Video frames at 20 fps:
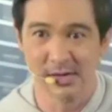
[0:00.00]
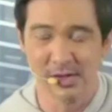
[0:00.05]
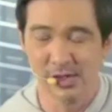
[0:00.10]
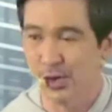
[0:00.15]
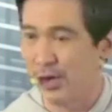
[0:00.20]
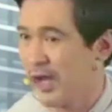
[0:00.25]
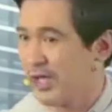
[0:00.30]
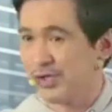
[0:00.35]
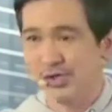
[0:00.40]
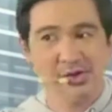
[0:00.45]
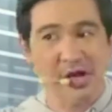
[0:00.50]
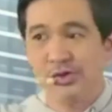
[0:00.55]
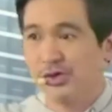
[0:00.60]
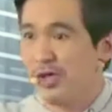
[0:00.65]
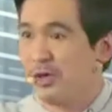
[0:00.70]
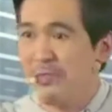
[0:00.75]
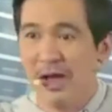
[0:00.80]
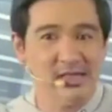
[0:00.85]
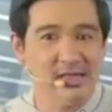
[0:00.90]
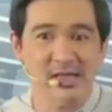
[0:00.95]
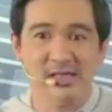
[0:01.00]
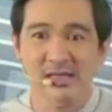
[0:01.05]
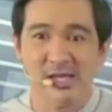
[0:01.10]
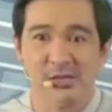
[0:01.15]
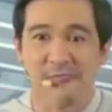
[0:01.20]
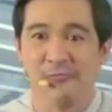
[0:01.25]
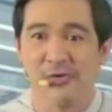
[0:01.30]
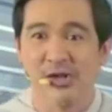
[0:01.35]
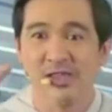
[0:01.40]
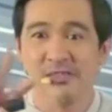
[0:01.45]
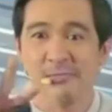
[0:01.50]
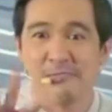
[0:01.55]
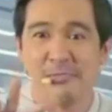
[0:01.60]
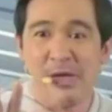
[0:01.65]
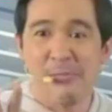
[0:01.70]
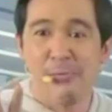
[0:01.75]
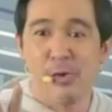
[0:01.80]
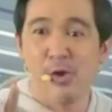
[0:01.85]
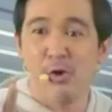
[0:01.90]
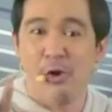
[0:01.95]
So let's try to imagine this for the
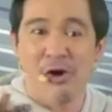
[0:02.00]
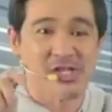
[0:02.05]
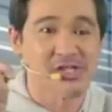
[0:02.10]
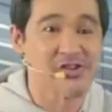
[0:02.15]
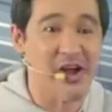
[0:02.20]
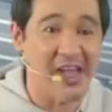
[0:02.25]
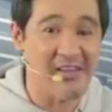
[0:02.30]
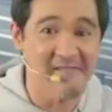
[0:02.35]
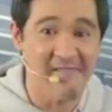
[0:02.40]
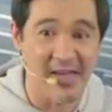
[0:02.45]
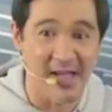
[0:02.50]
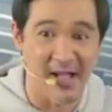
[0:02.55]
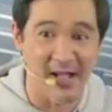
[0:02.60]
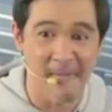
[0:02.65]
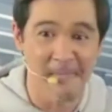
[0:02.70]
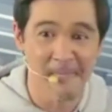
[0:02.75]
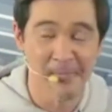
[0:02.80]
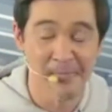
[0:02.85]
people who are driving.